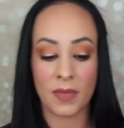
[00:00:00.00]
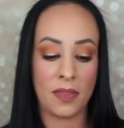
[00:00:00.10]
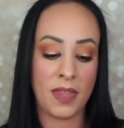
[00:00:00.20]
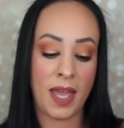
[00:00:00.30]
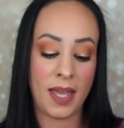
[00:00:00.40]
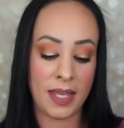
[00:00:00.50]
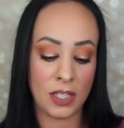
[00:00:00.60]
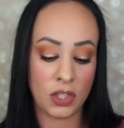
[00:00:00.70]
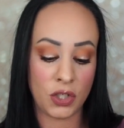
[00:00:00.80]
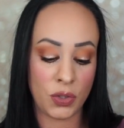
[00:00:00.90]

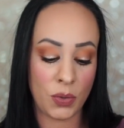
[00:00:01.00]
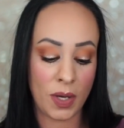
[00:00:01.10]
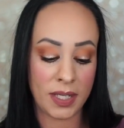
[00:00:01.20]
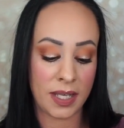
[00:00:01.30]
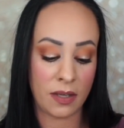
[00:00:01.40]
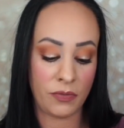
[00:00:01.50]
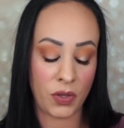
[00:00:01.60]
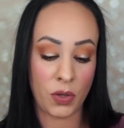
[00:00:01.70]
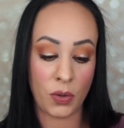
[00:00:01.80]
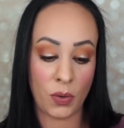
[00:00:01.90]
They do give
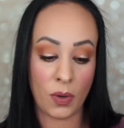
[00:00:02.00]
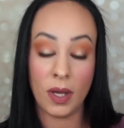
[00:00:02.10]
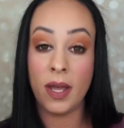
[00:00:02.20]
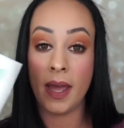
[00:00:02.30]
you